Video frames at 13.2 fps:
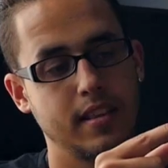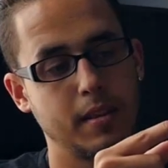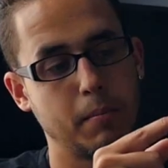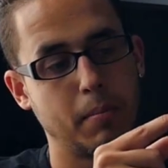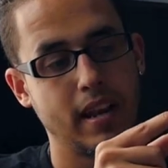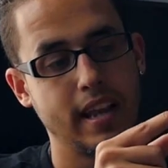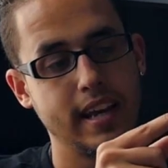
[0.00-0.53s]
The
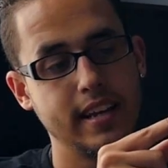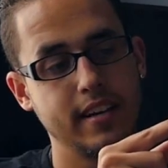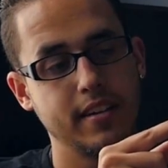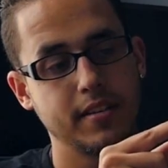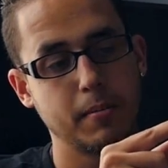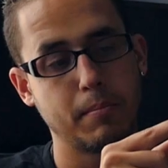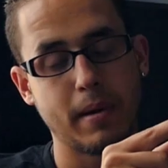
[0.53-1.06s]
plating
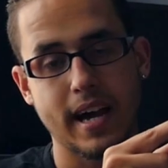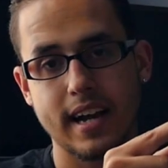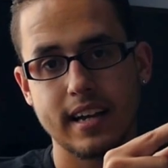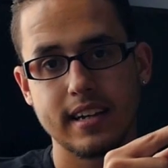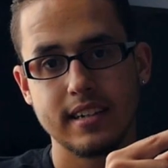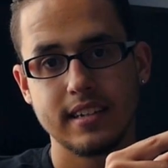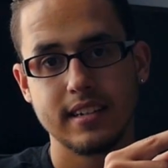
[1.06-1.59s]
on the back
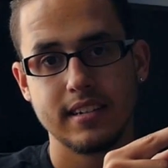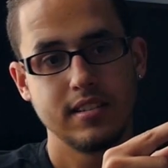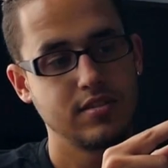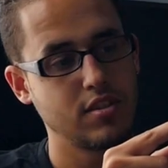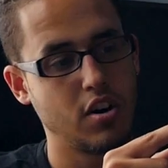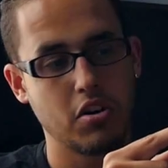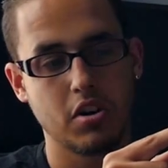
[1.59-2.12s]

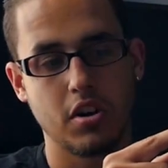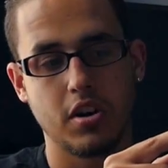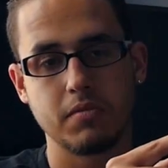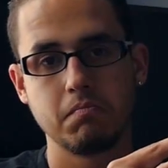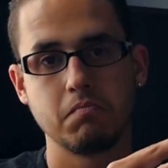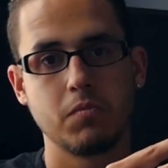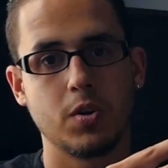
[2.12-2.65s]
is all gone,
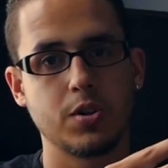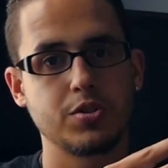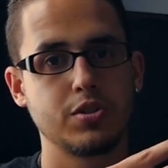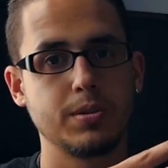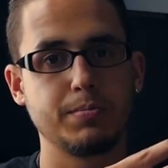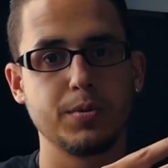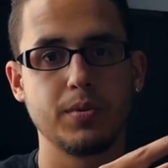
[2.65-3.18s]
all
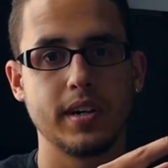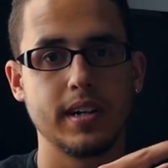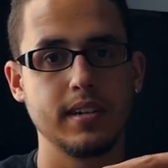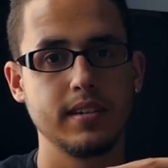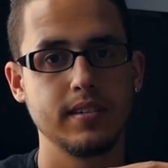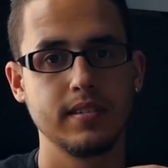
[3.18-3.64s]
stripped away.